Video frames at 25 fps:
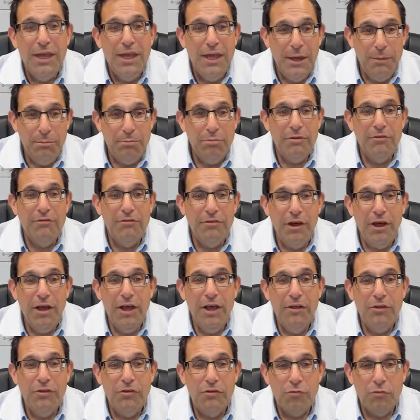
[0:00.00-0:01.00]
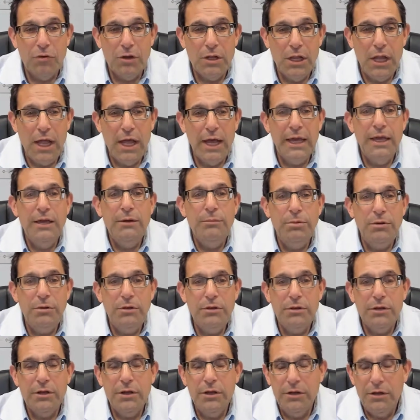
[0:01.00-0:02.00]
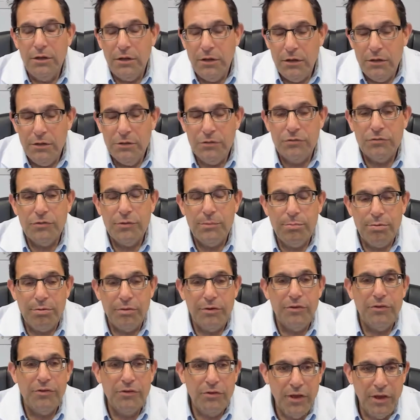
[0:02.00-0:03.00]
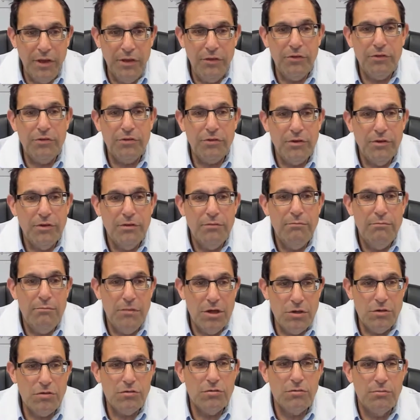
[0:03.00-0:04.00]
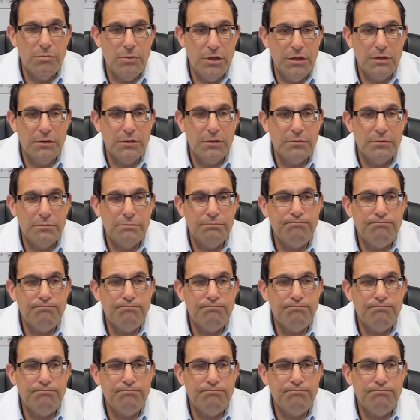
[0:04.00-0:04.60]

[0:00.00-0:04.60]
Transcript: and provides a reliable and ultra-precise measurement.